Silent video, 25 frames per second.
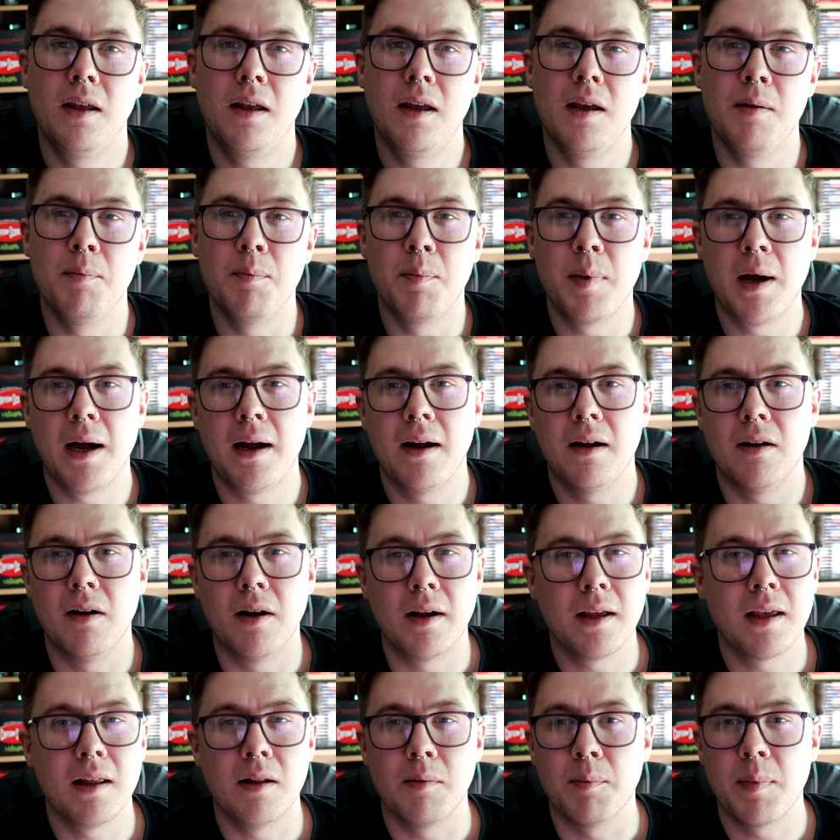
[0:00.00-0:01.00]
in
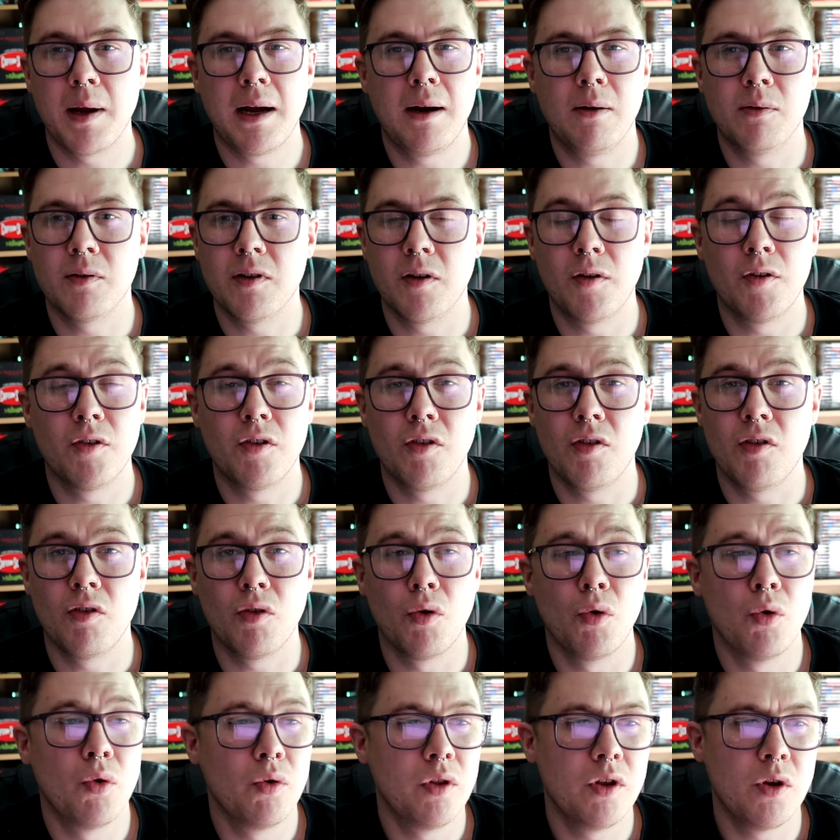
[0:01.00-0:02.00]
like the PAL territories
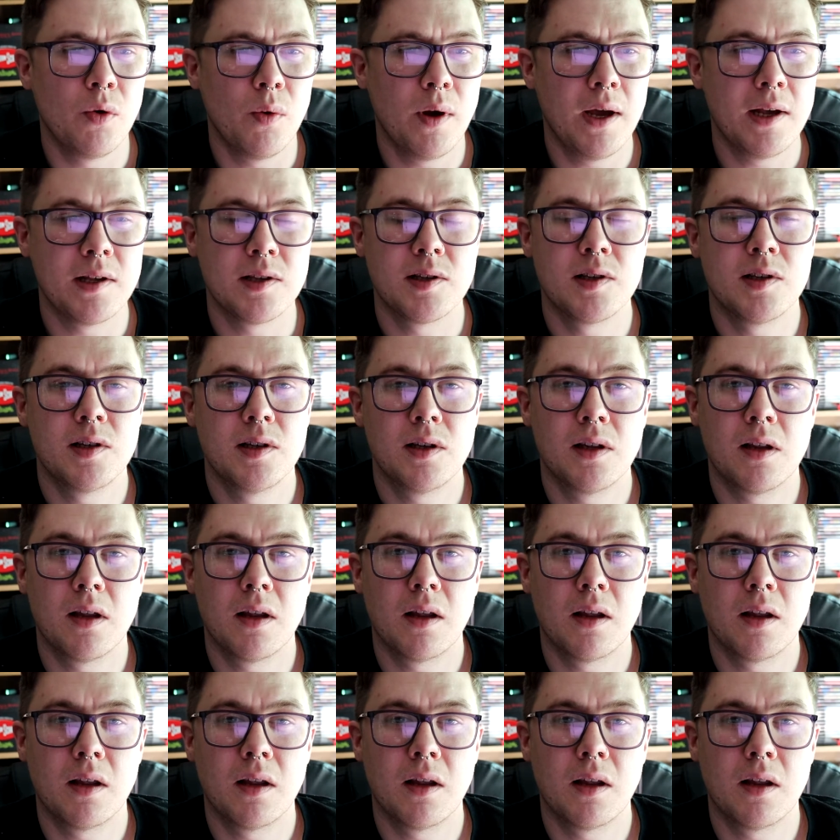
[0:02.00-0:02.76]
or the US.